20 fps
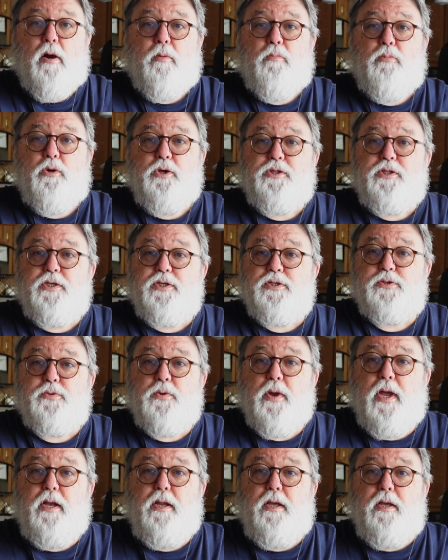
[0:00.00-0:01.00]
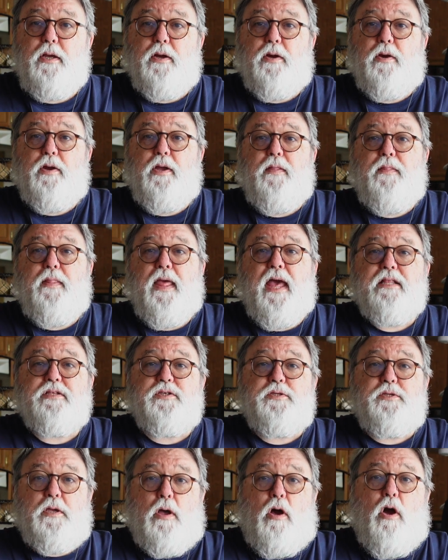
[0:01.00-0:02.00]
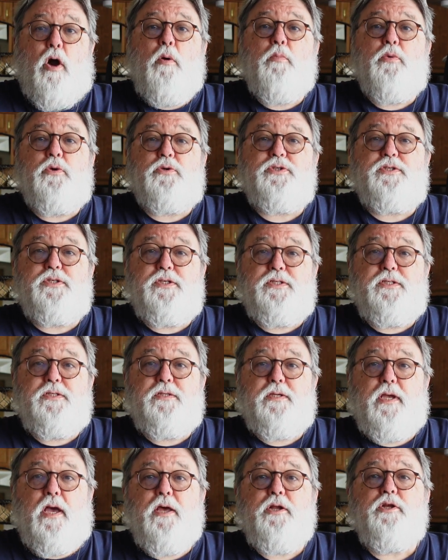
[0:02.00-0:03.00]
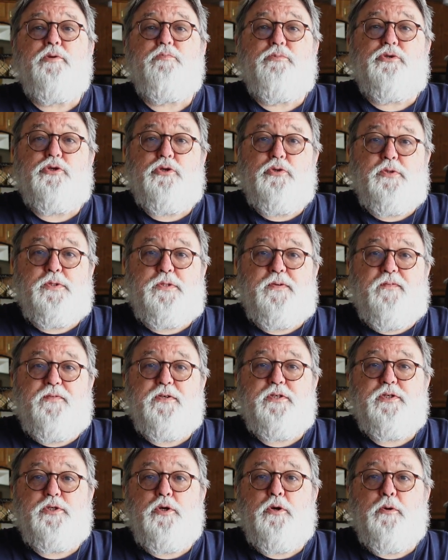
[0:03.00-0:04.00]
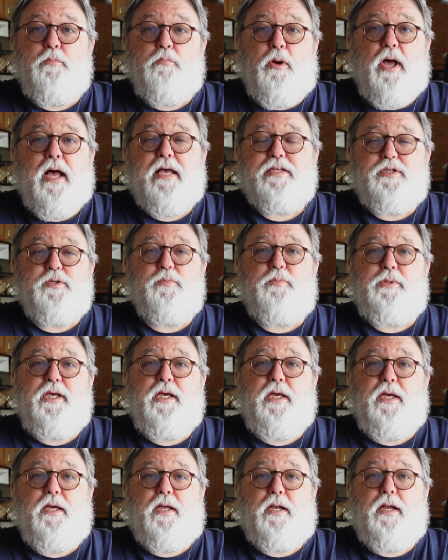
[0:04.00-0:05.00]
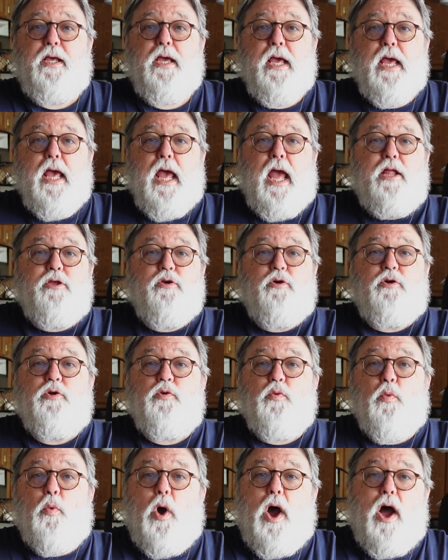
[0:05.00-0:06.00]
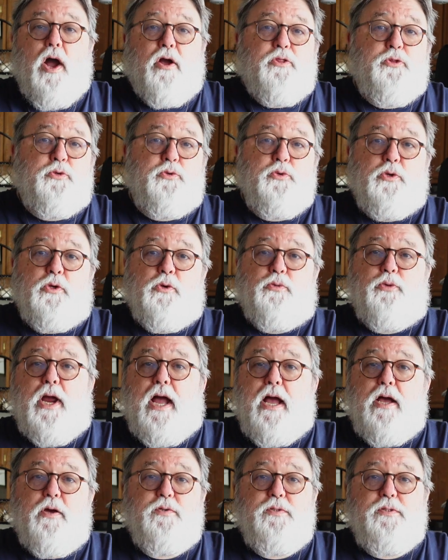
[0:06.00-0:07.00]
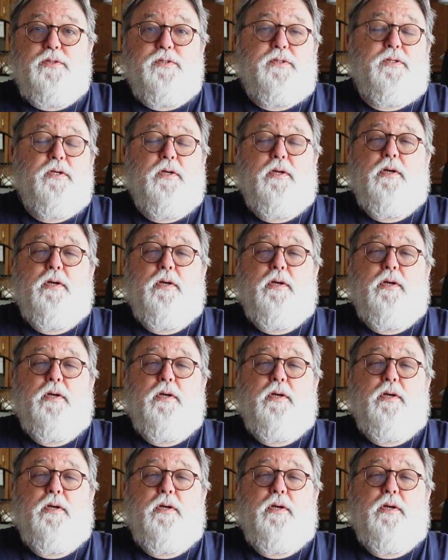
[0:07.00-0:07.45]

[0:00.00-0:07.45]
put this right here, and that's almost as unobtrusive as you can possibly get. And you can walk through crowds.